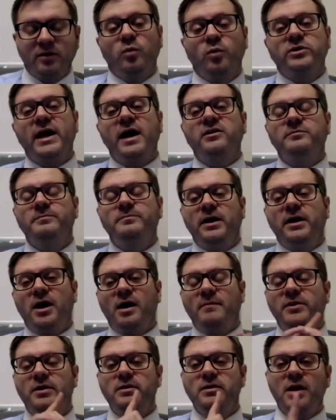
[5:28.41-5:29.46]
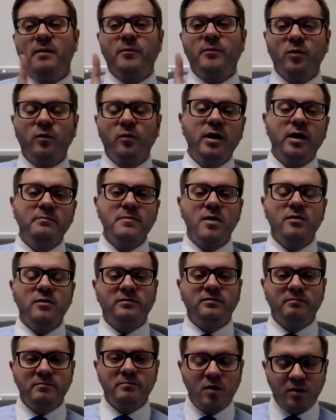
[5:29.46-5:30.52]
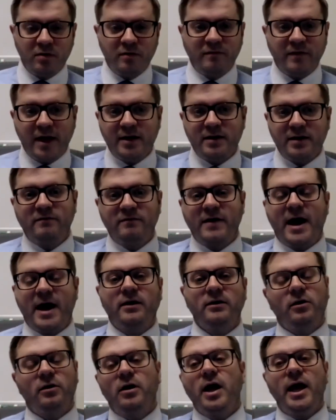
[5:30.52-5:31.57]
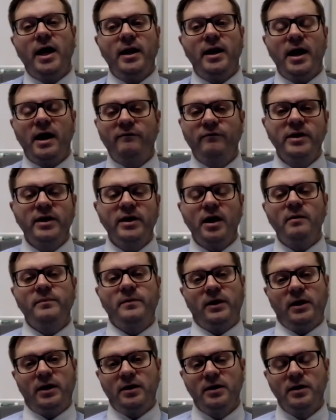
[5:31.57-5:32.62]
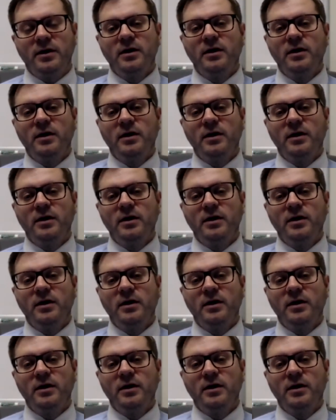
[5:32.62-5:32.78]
which has become the #1 most motivating factor at every company